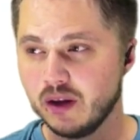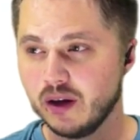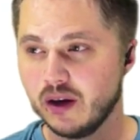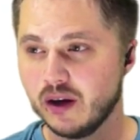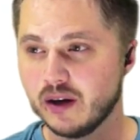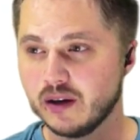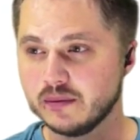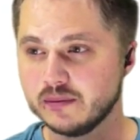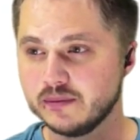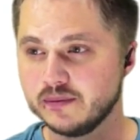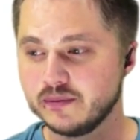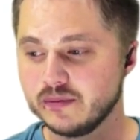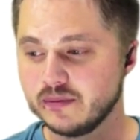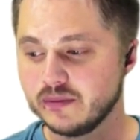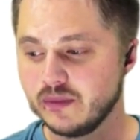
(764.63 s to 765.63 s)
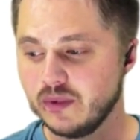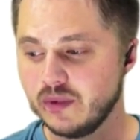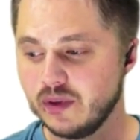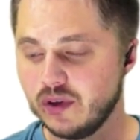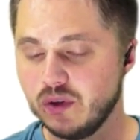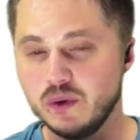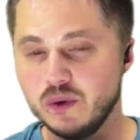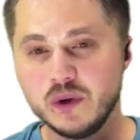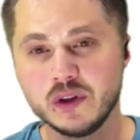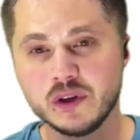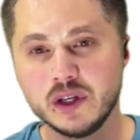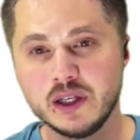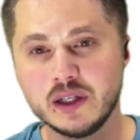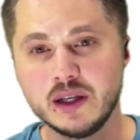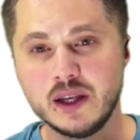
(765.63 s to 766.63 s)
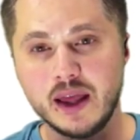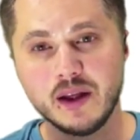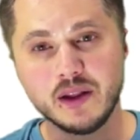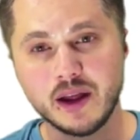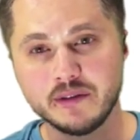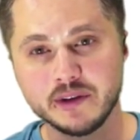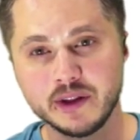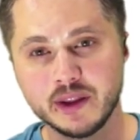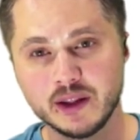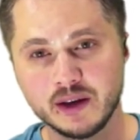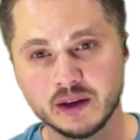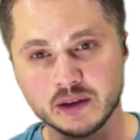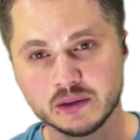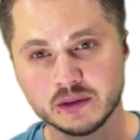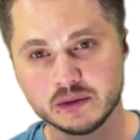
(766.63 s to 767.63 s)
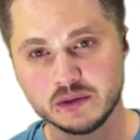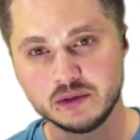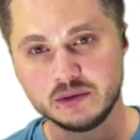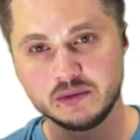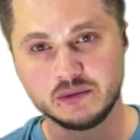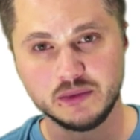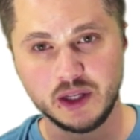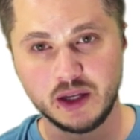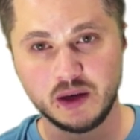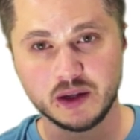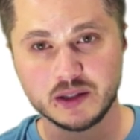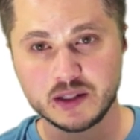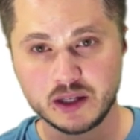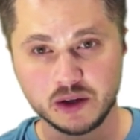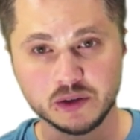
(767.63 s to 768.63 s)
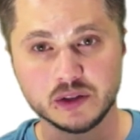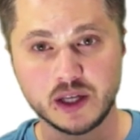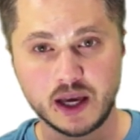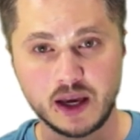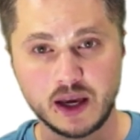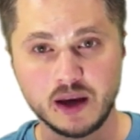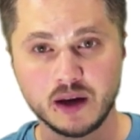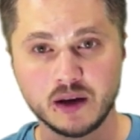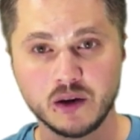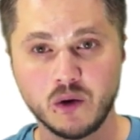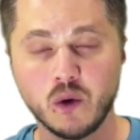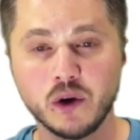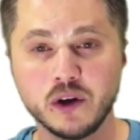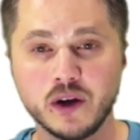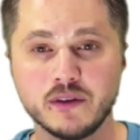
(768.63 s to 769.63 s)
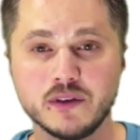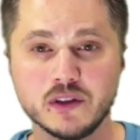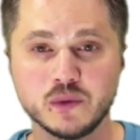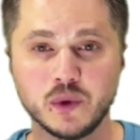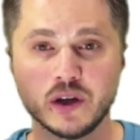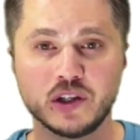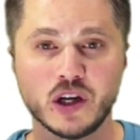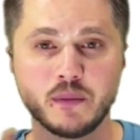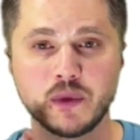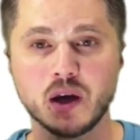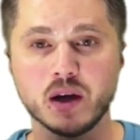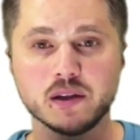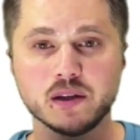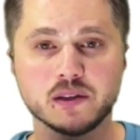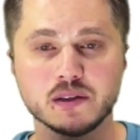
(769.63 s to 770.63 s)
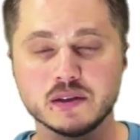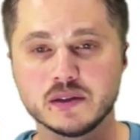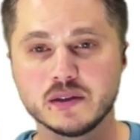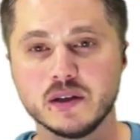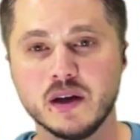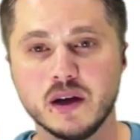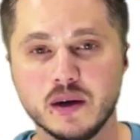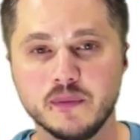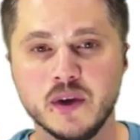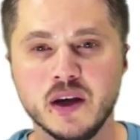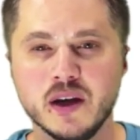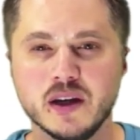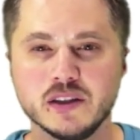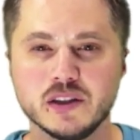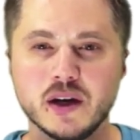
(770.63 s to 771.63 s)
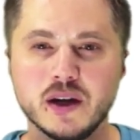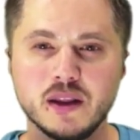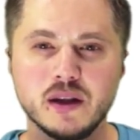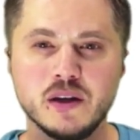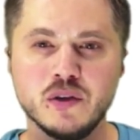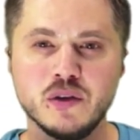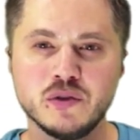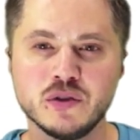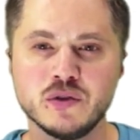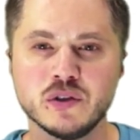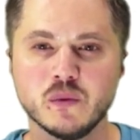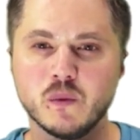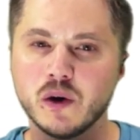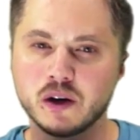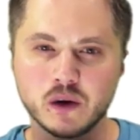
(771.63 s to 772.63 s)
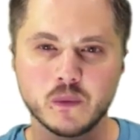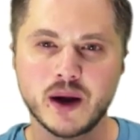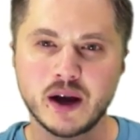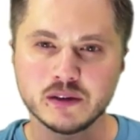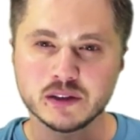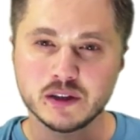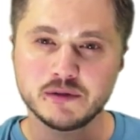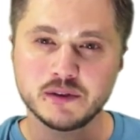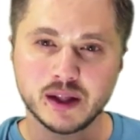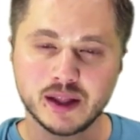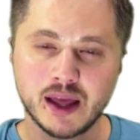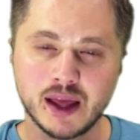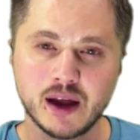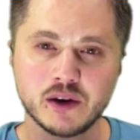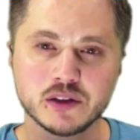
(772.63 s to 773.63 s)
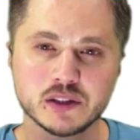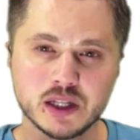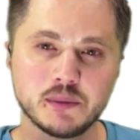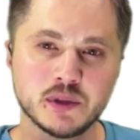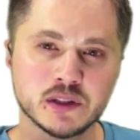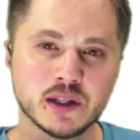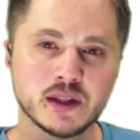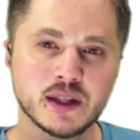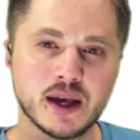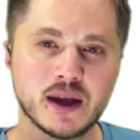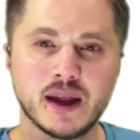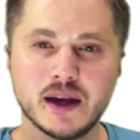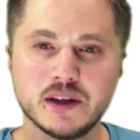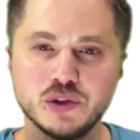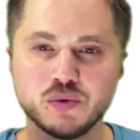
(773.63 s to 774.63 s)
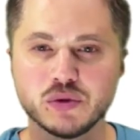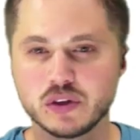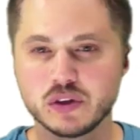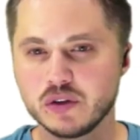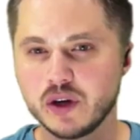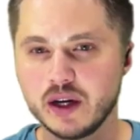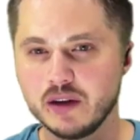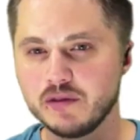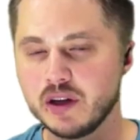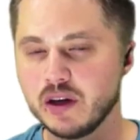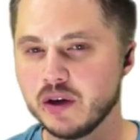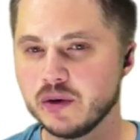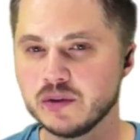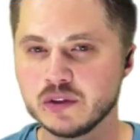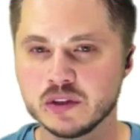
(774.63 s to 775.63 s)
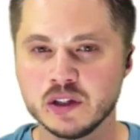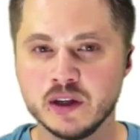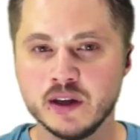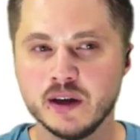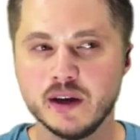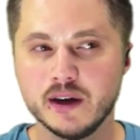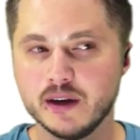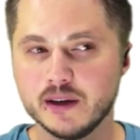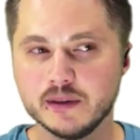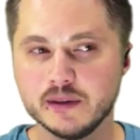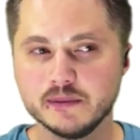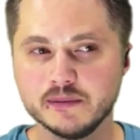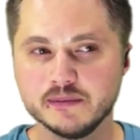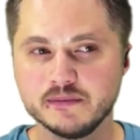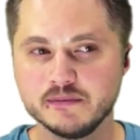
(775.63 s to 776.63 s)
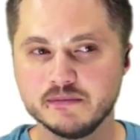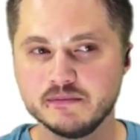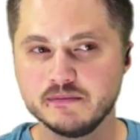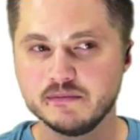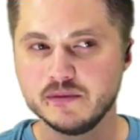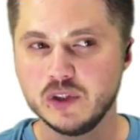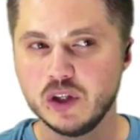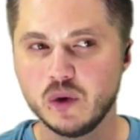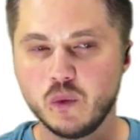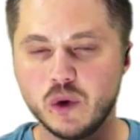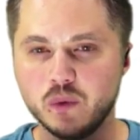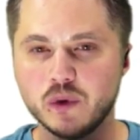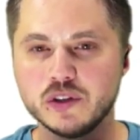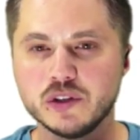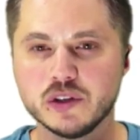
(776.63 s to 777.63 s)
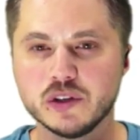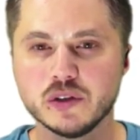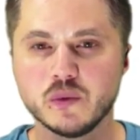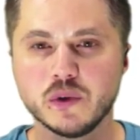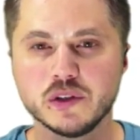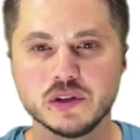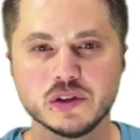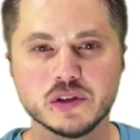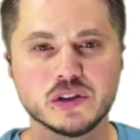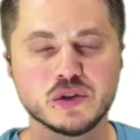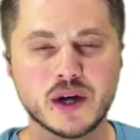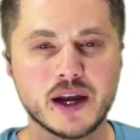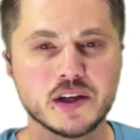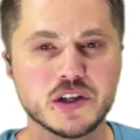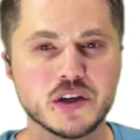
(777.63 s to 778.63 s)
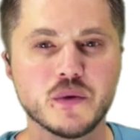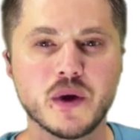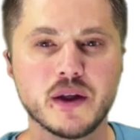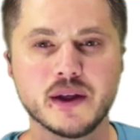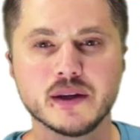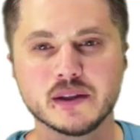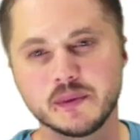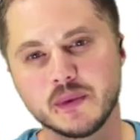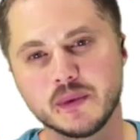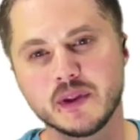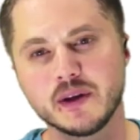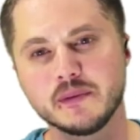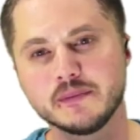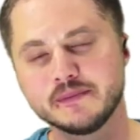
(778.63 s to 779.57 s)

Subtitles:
you either need to nail everything in a single take, or you have these weird jump cuts. Is there anything you do to work around stuff like that or segments like that as you were creating videos? What's your strategy around that type of thing?